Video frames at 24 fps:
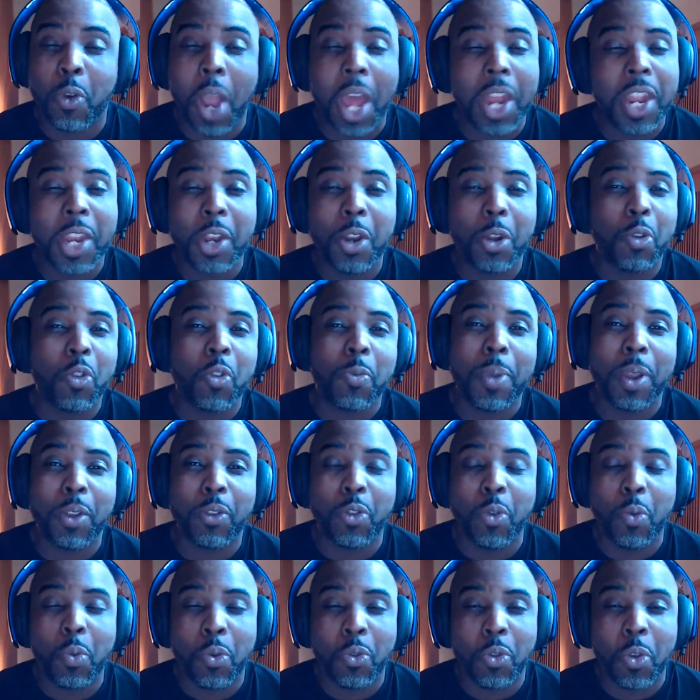I didn't know the
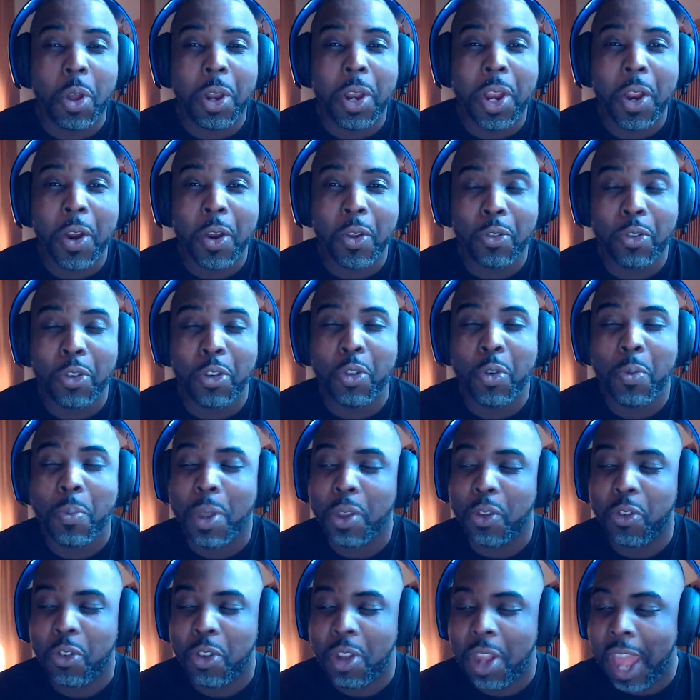special was on there until you
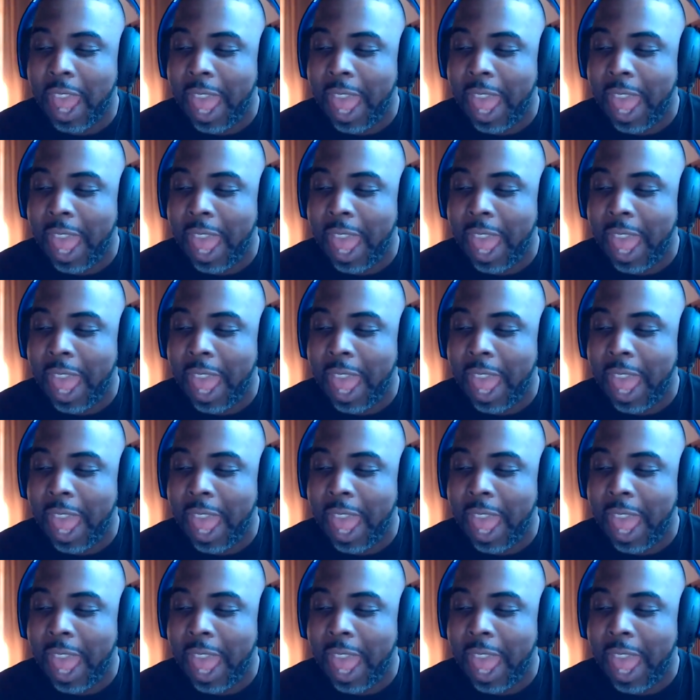mentioned it,